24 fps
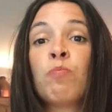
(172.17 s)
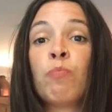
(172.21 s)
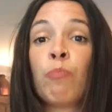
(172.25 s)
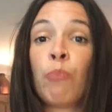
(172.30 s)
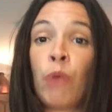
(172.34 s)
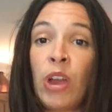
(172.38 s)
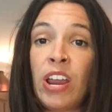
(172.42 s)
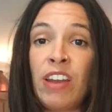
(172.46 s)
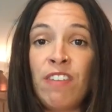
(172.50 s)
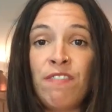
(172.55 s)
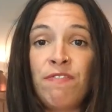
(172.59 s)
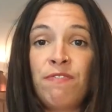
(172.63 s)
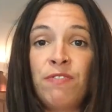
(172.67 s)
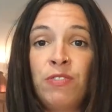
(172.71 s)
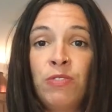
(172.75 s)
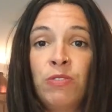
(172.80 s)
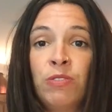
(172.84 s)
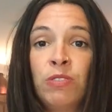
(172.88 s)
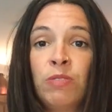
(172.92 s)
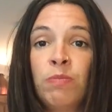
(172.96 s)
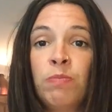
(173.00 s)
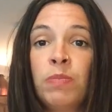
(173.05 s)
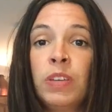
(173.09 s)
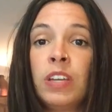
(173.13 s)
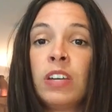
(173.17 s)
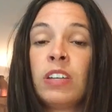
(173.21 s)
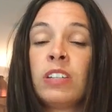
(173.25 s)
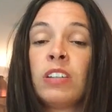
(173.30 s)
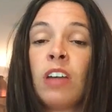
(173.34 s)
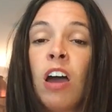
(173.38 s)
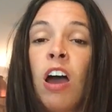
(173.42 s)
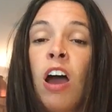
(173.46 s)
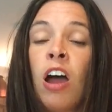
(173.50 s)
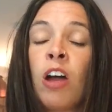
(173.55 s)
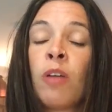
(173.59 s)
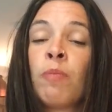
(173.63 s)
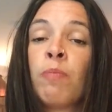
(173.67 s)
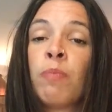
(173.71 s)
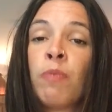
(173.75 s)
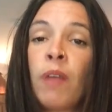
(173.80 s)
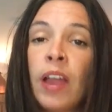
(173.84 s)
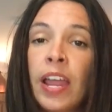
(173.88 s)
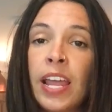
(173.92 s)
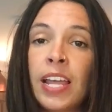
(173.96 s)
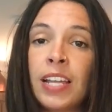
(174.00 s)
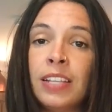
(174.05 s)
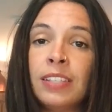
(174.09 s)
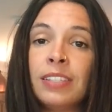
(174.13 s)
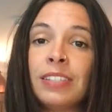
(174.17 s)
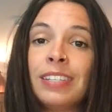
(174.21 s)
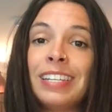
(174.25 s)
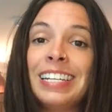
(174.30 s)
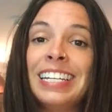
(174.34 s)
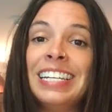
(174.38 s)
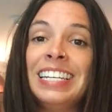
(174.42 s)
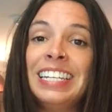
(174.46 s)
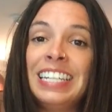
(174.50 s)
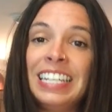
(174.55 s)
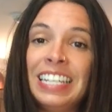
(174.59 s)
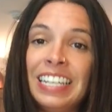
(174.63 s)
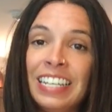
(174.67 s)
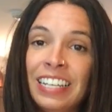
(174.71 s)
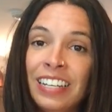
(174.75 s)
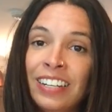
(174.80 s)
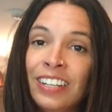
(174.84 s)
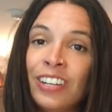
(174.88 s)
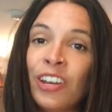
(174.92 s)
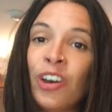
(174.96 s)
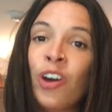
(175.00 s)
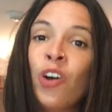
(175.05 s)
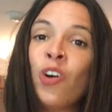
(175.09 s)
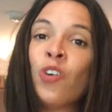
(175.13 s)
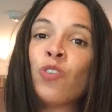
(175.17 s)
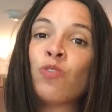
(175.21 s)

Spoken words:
brain food because our brains need